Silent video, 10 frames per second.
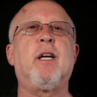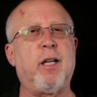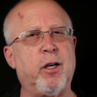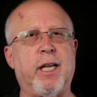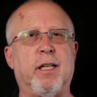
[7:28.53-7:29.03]

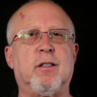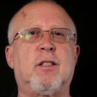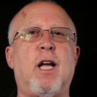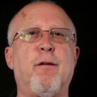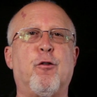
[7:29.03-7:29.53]
Okay, it's
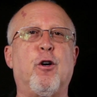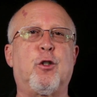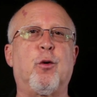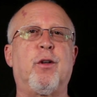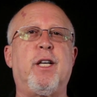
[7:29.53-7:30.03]
time for our
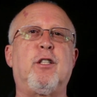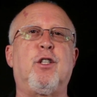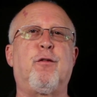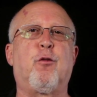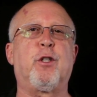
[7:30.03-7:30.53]
tour of the
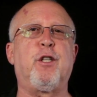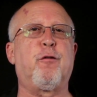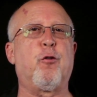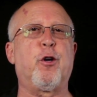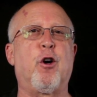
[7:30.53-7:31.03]

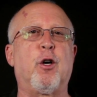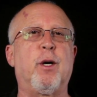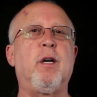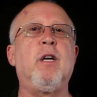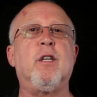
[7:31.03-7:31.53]
HC-1440
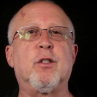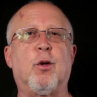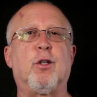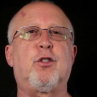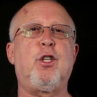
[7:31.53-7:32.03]
hardware,
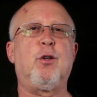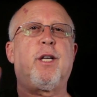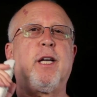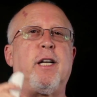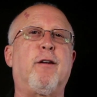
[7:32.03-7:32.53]
so I'll see you
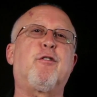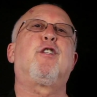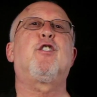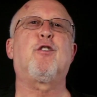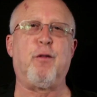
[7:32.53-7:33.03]
again after
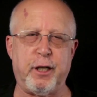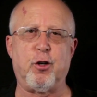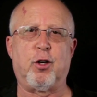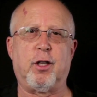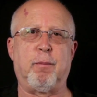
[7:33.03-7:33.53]
this
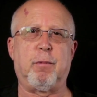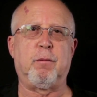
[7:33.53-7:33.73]
video clip.